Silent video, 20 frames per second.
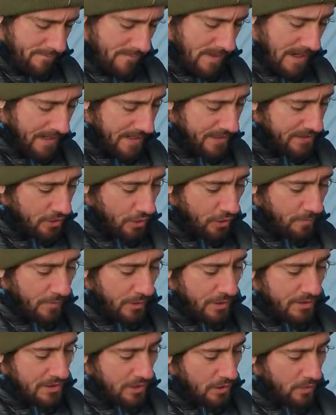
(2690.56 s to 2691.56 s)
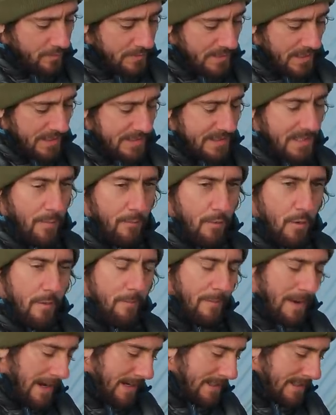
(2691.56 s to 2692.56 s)
And it's good because it comes in its
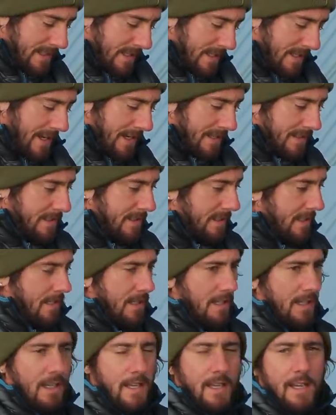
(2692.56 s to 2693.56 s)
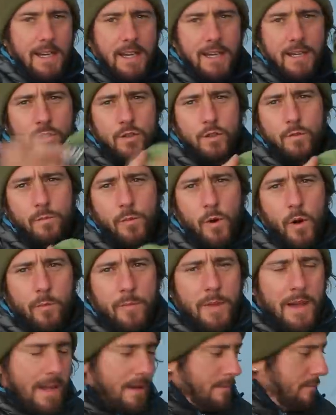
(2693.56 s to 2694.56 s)
separate bags, then I can just pop
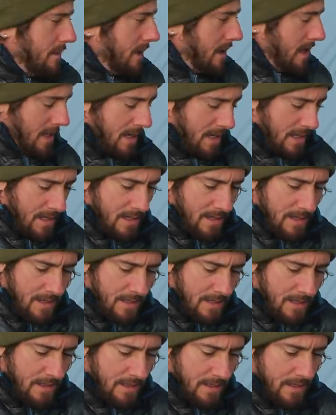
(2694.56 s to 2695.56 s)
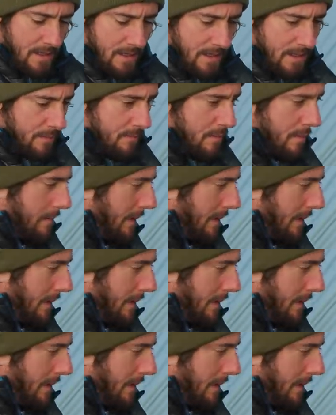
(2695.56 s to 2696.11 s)
that in me in my